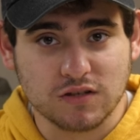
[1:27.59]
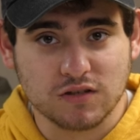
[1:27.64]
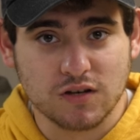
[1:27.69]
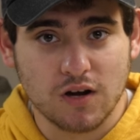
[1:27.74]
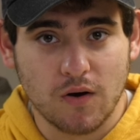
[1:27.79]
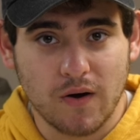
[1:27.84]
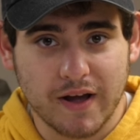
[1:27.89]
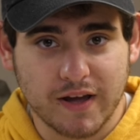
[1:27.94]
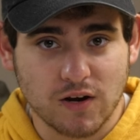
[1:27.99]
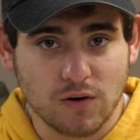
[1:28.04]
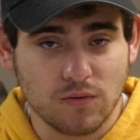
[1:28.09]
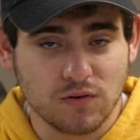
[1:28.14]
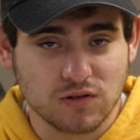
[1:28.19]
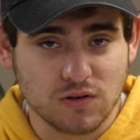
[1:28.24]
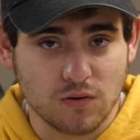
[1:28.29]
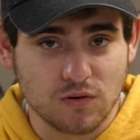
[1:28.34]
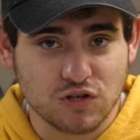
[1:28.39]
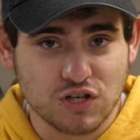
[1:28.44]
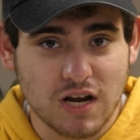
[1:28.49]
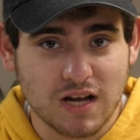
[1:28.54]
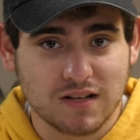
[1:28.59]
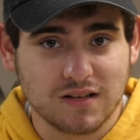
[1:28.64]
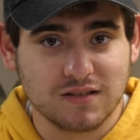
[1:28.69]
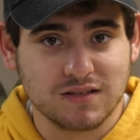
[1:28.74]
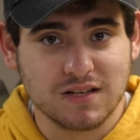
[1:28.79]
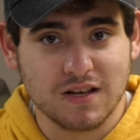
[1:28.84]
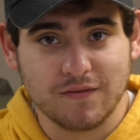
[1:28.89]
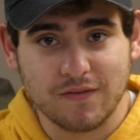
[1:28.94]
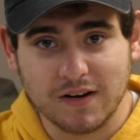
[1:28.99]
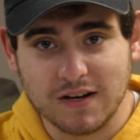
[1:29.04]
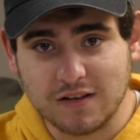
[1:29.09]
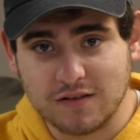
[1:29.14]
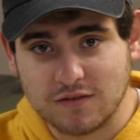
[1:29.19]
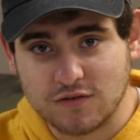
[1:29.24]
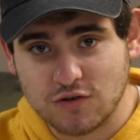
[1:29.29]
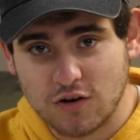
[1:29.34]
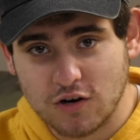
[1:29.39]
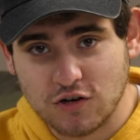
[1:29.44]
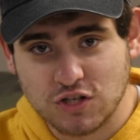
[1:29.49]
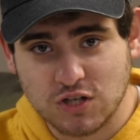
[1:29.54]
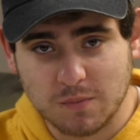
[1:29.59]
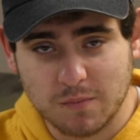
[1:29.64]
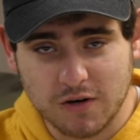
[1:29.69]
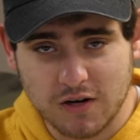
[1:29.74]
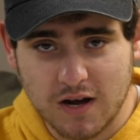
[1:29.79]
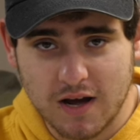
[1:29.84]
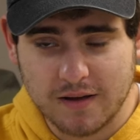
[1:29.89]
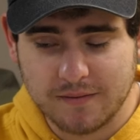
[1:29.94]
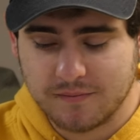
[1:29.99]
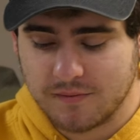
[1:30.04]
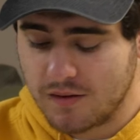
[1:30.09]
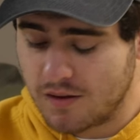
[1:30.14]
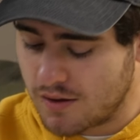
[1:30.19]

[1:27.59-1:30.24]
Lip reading: So I can always go and check to see if I need to charge them or not.